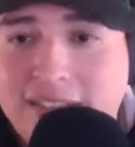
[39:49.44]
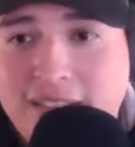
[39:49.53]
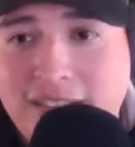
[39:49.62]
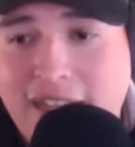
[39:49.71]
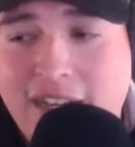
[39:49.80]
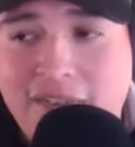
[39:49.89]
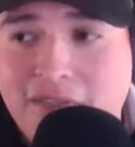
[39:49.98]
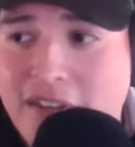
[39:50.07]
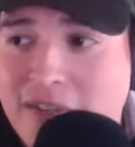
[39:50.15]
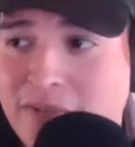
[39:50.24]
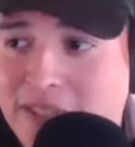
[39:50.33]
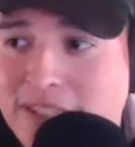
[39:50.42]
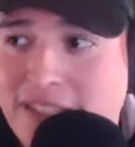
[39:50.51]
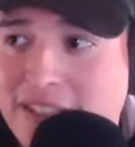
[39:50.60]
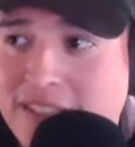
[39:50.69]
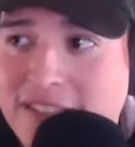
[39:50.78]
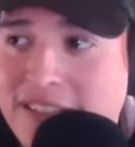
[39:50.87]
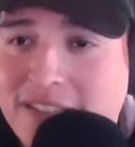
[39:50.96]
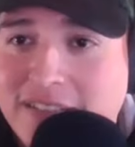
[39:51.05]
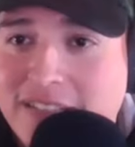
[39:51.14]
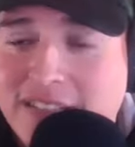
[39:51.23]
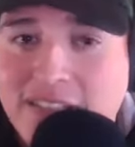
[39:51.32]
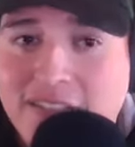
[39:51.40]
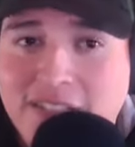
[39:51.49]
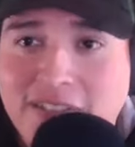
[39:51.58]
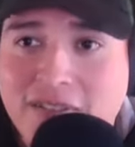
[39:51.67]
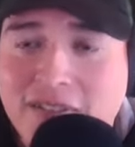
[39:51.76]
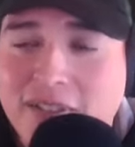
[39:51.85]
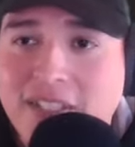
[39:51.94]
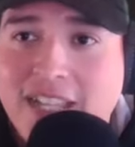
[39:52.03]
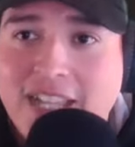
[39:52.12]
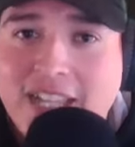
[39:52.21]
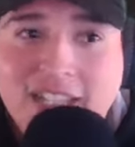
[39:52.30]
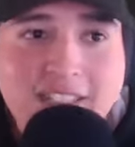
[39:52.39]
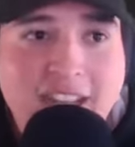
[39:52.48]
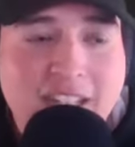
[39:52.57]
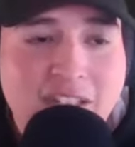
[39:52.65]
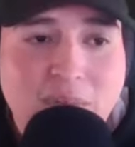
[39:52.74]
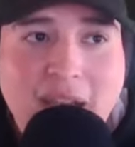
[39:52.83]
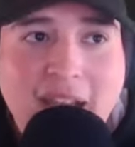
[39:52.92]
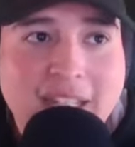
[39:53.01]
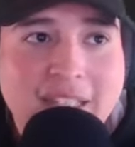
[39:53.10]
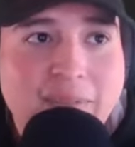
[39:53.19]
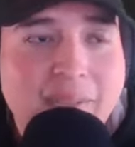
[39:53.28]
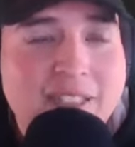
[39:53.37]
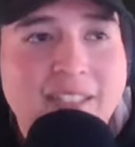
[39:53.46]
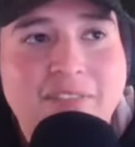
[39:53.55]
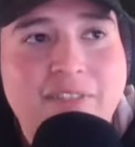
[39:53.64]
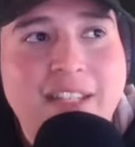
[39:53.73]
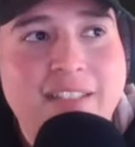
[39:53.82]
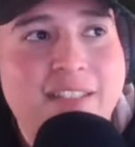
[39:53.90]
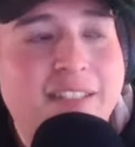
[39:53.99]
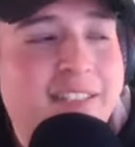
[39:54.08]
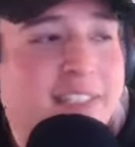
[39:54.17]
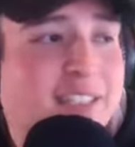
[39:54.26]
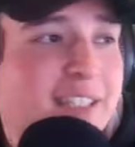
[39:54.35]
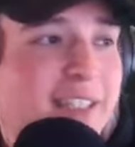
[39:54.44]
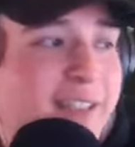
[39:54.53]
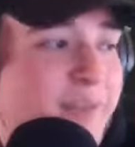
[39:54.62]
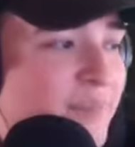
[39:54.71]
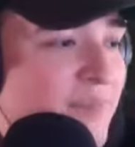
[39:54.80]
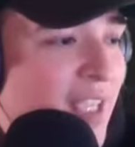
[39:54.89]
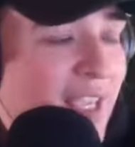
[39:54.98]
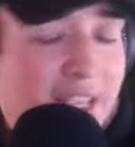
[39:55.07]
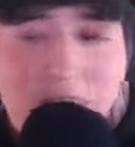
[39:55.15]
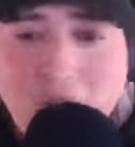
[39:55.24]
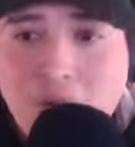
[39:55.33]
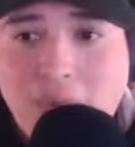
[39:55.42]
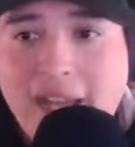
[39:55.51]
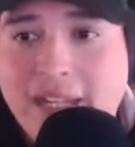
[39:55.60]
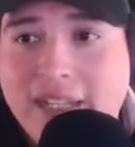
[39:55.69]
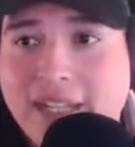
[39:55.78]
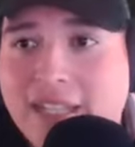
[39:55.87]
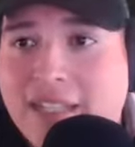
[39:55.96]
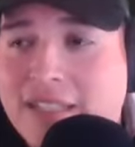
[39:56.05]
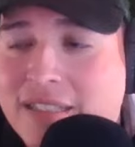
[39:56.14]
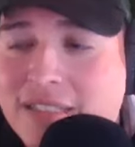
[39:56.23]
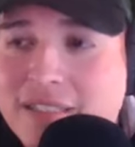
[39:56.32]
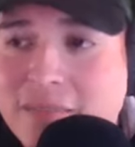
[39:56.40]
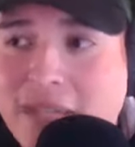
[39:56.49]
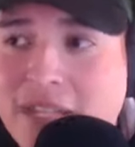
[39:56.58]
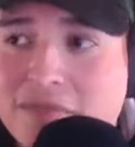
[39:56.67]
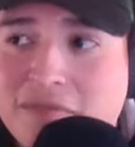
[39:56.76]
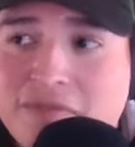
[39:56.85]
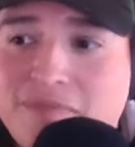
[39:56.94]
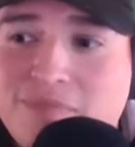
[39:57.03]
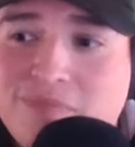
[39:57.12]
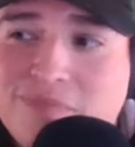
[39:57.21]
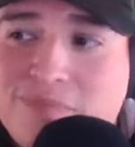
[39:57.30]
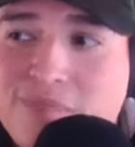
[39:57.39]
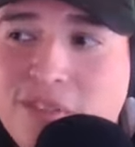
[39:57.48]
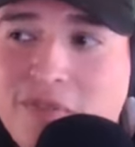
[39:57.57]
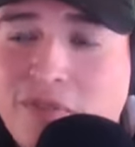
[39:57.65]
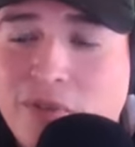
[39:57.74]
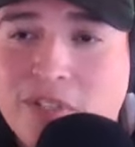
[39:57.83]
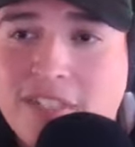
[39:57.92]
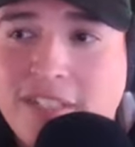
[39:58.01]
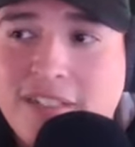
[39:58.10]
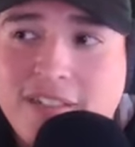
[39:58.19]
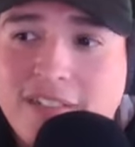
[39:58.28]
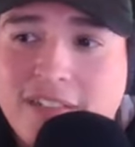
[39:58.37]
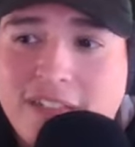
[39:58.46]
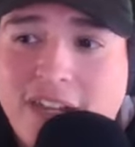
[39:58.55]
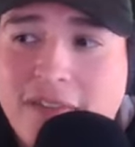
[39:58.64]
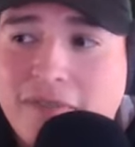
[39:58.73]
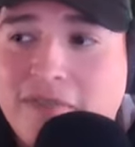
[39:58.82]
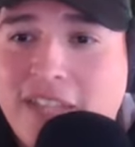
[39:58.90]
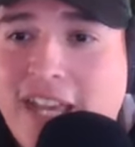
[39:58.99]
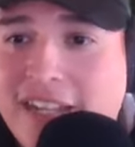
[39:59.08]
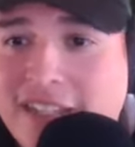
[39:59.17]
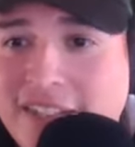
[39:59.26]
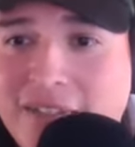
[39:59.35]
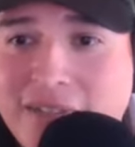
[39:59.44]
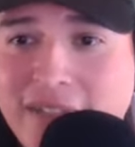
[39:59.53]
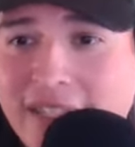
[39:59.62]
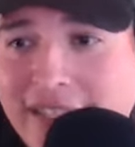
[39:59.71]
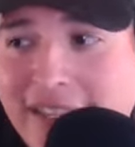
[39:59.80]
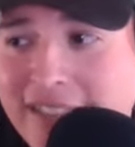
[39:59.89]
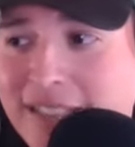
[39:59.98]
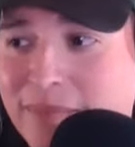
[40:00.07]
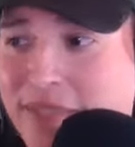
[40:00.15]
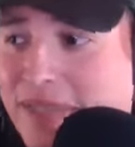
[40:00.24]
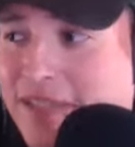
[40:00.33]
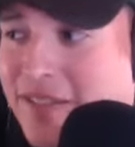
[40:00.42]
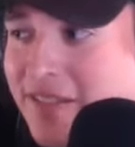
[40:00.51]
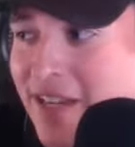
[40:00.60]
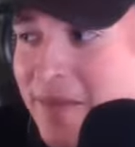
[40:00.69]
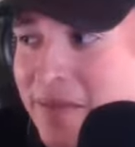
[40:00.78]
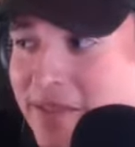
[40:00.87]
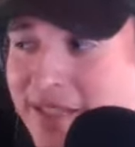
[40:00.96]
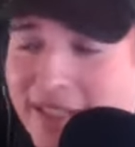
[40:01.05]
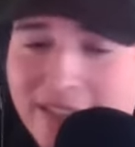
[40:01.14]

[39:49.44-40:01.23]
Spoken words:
take off running with it. And there's nothing you can do to change their minds, especially if they start to see in their own mind some kind of fortune off of that. Like they get something here and there, maybe they get